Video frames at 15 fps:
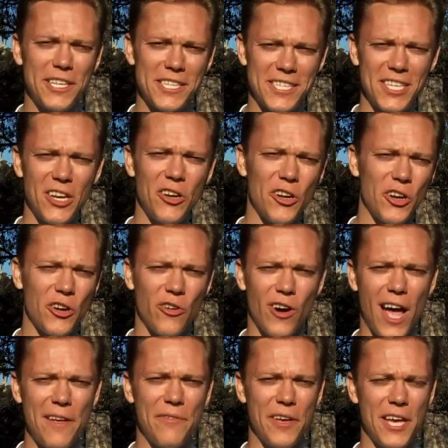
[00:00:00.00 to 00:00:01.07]
considering your
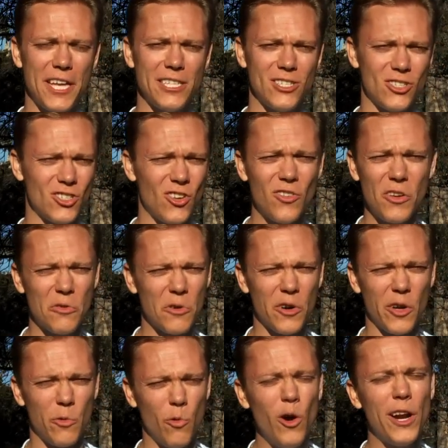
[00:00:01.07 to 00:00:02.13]
life hedge, there's only
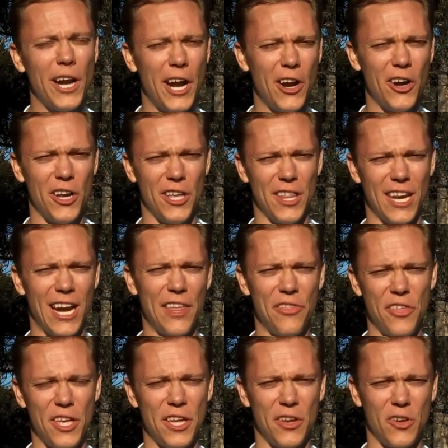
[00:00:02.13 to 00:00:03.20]
really one area that I
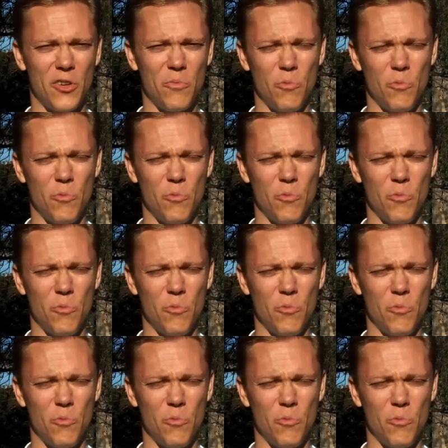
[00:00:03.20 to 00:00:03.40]
think